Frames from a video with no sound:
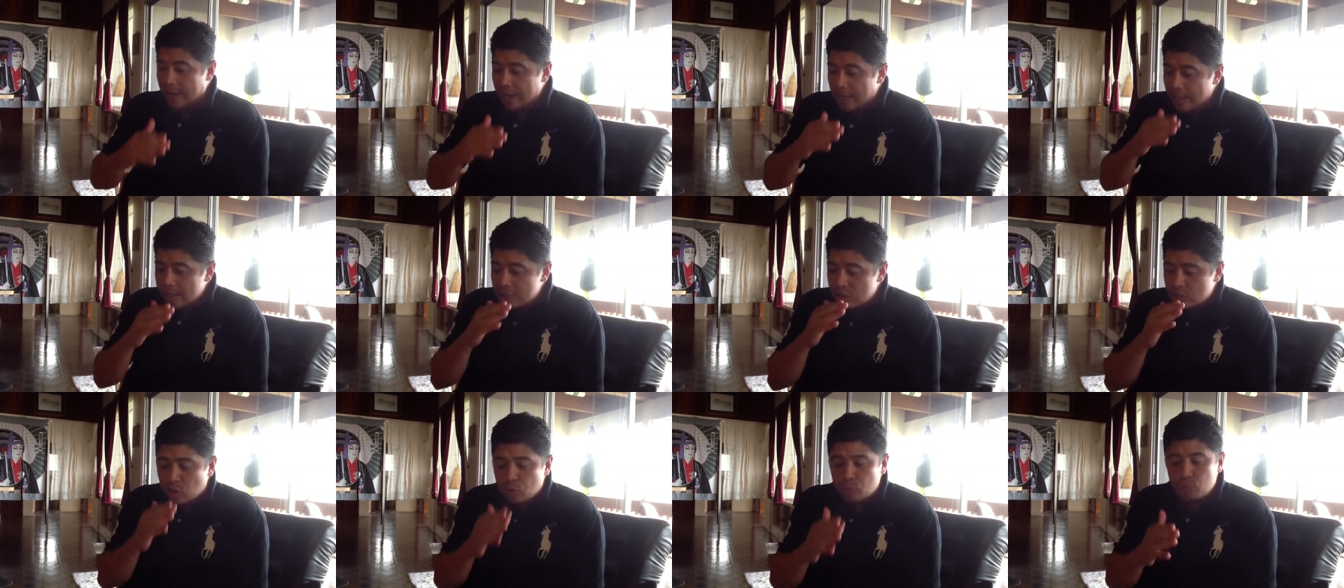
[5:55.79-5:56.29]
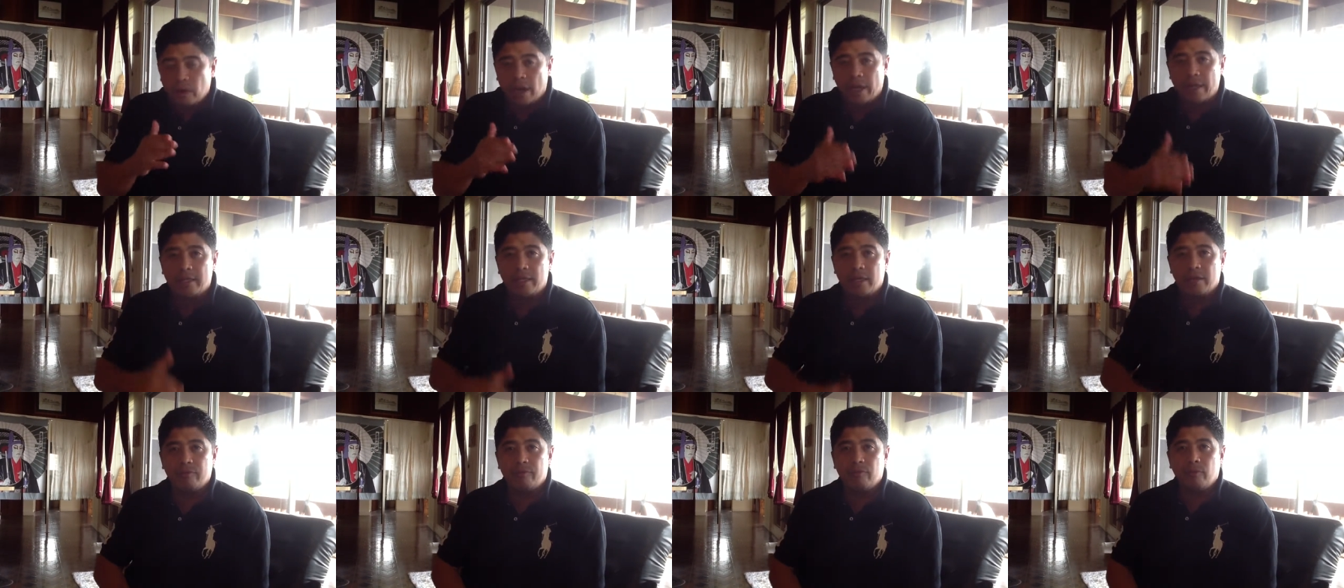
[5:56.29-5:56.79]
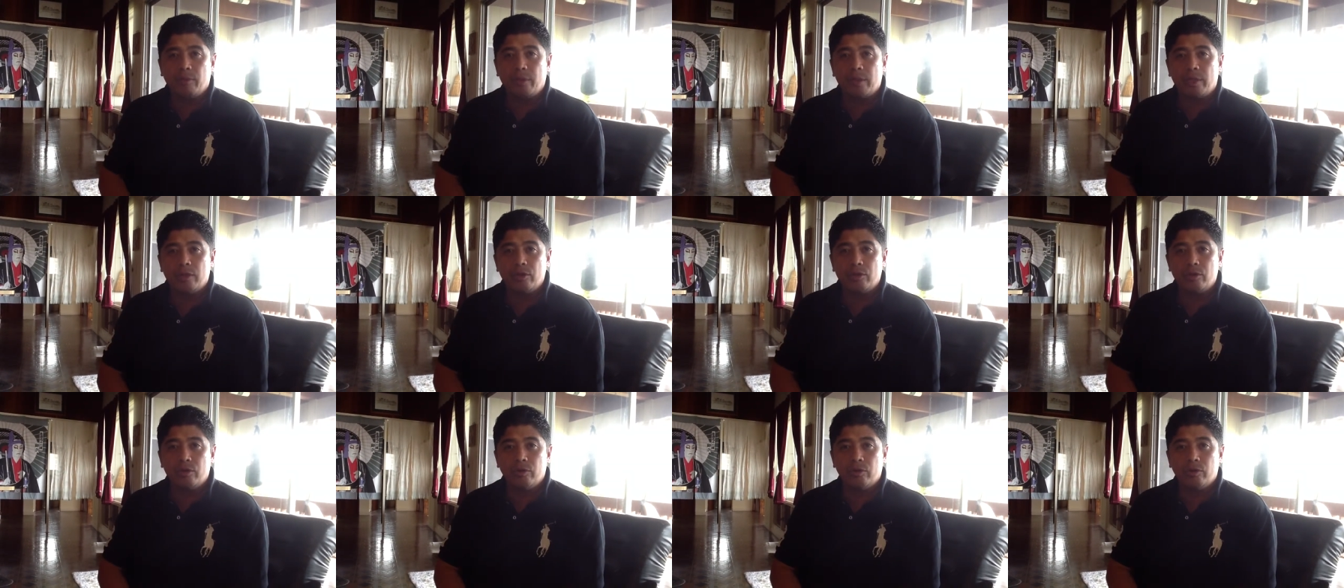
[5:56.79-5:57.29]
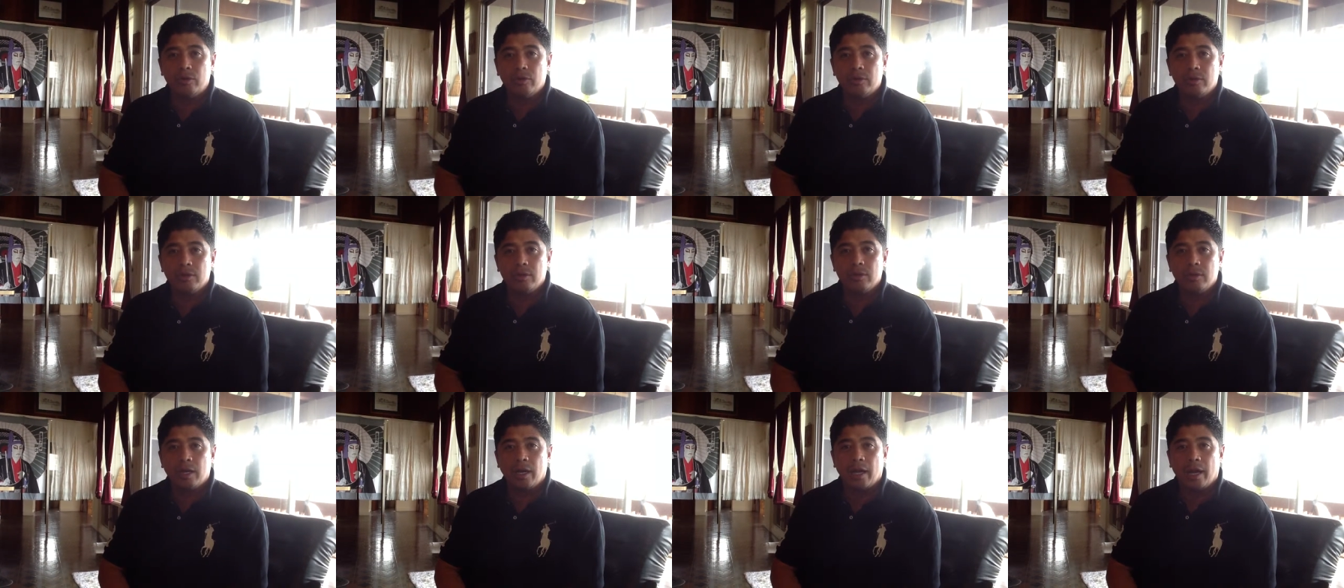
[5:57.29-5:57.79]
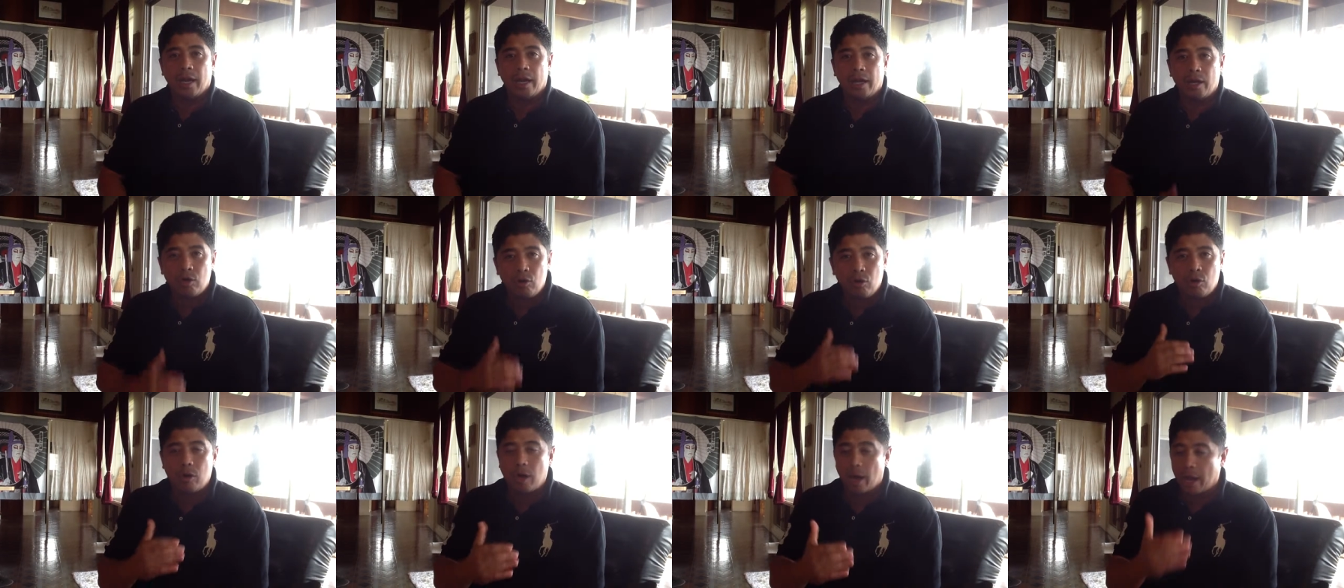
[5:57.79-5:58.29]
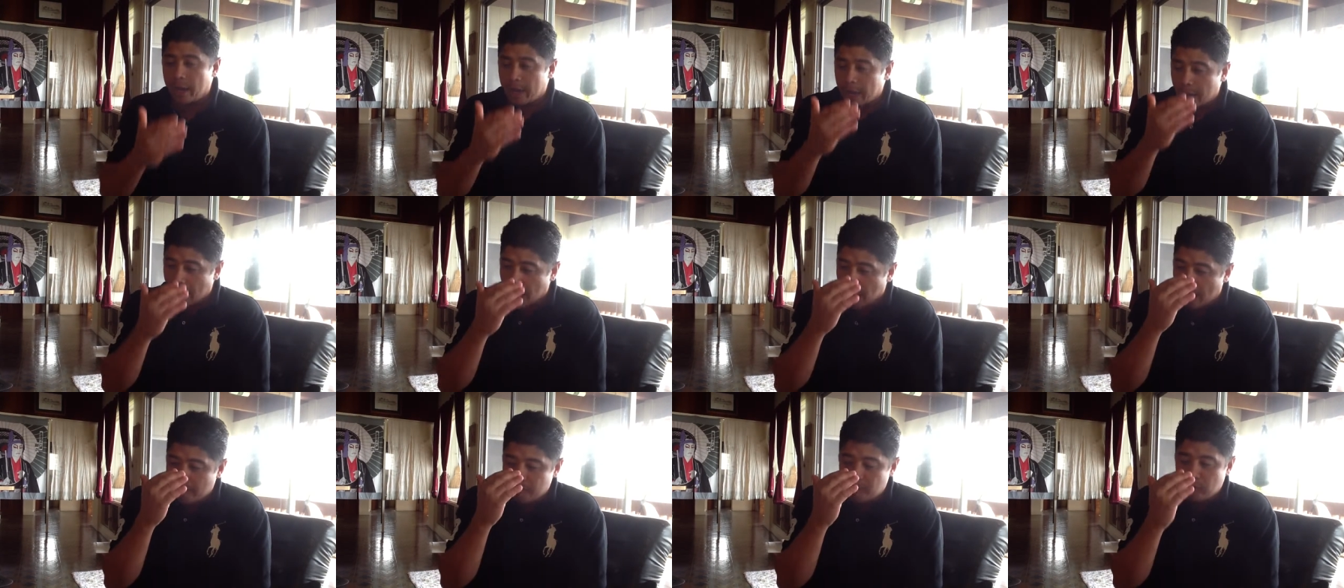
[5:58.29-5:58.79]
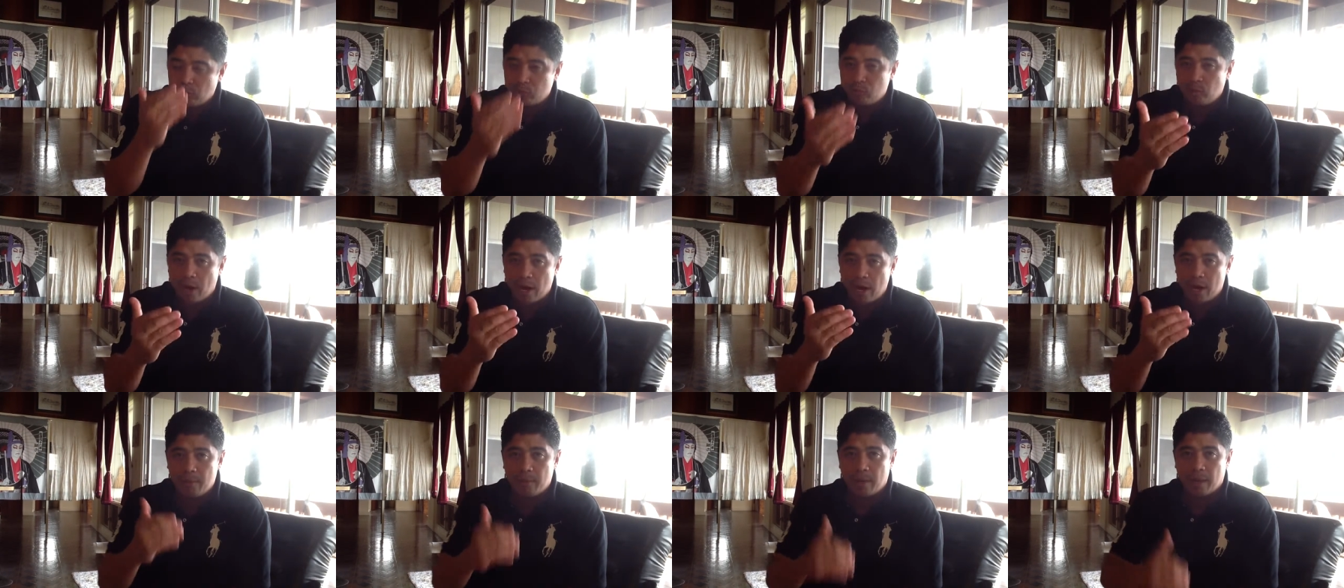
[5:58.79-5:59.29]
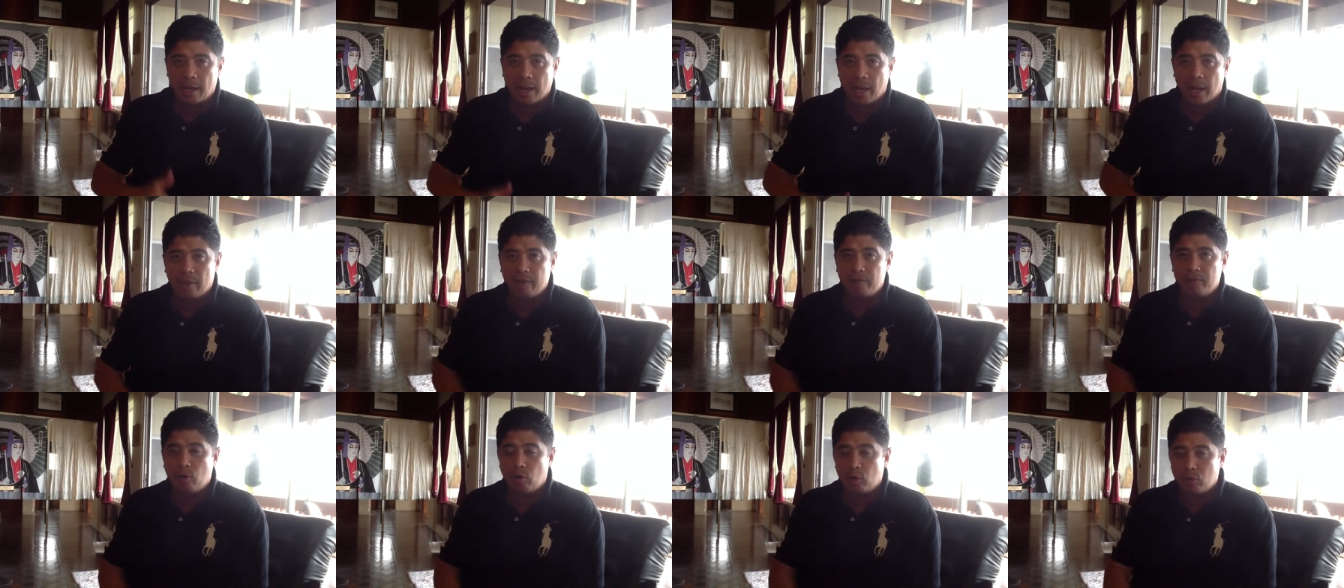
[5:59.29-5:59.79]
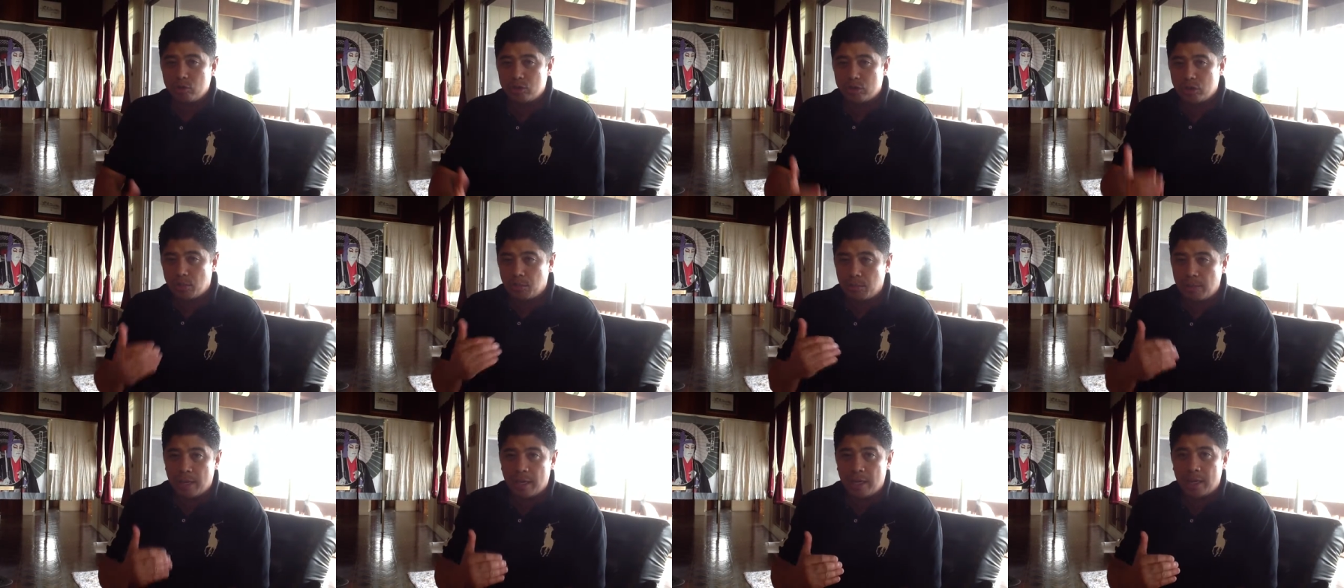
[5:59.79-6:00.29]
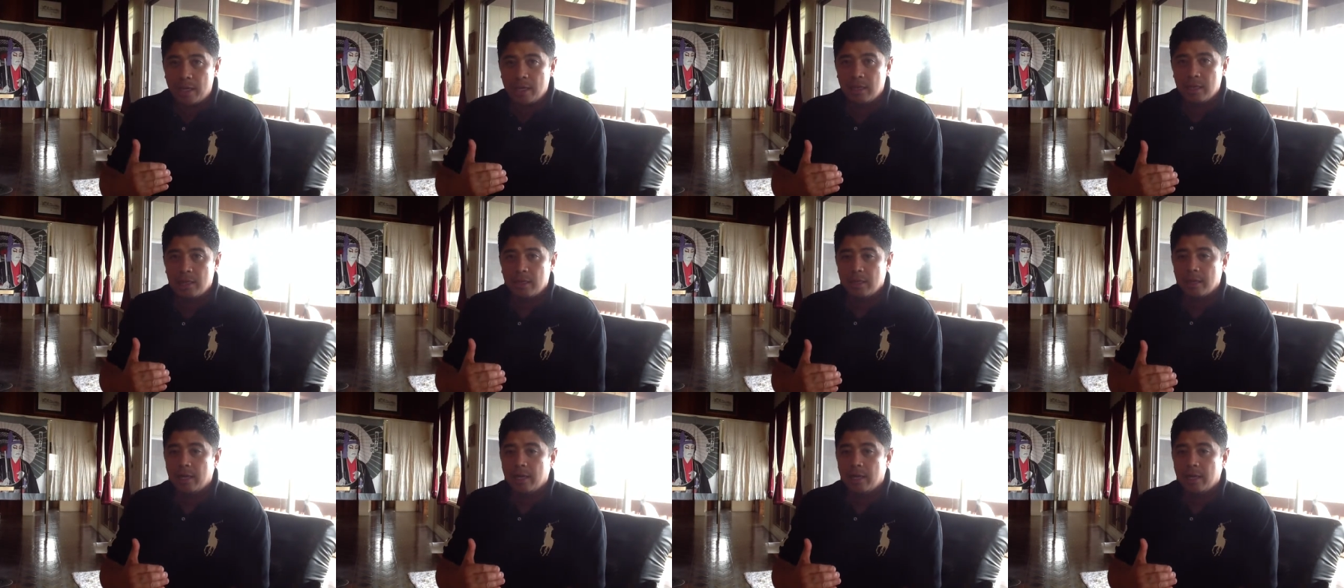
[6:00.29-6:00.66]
it's the right thing for me to do. And and having Ray in my life coaching me